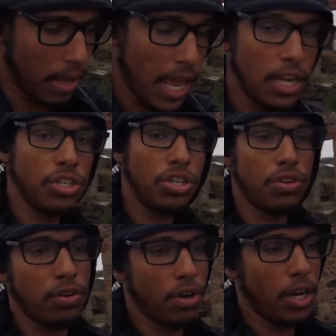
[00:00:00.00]

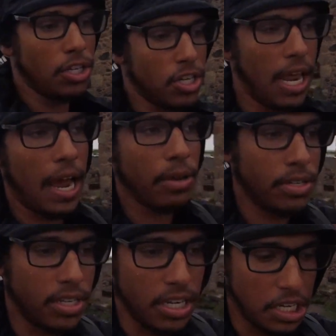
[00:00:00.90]
engine
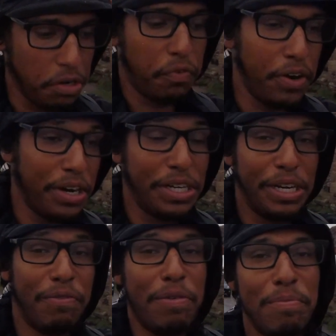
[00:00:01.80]
houses and
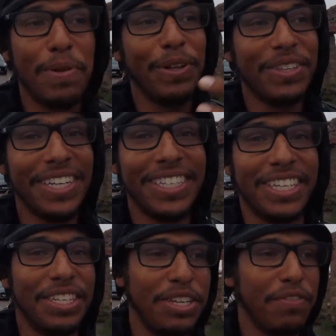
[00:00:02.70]
different buildings
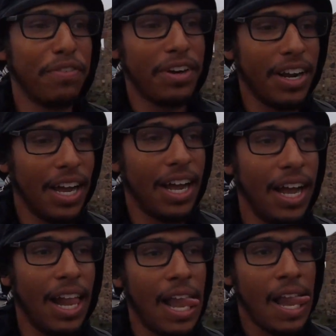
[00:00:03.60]
and different
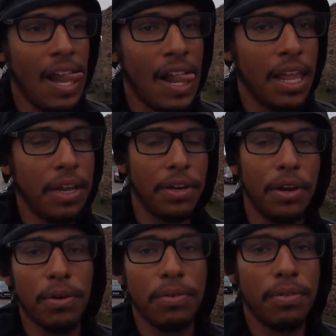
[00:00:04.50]
you
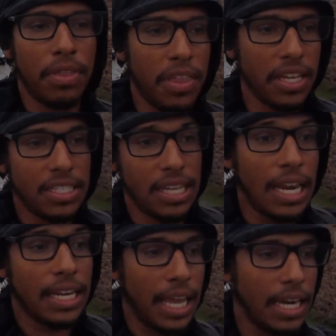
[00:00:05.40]
know, things
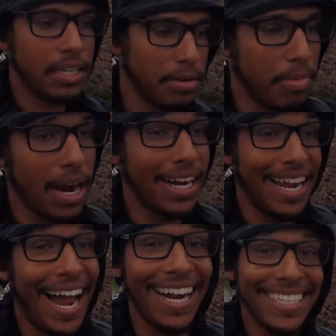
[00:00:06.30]
dedicated to mining.
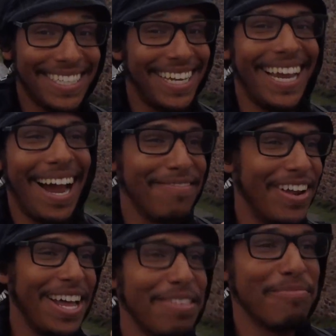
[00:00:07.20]
Honestly, I'm
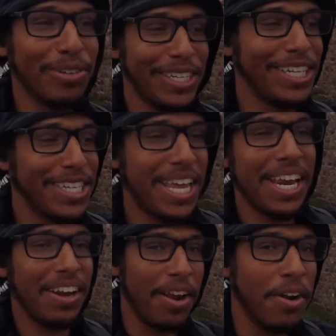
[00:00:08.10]
not the most
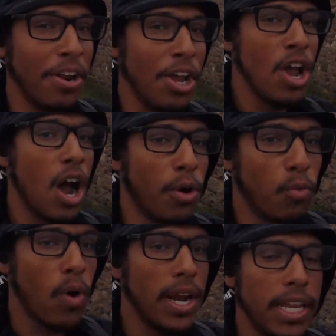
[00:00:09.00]
educated on
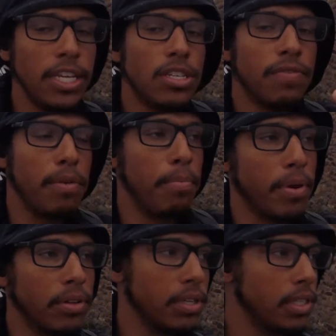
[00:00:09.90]
what each of the
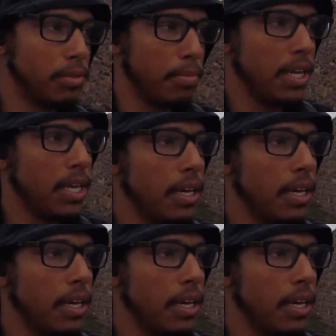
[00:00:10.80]
buildings mean,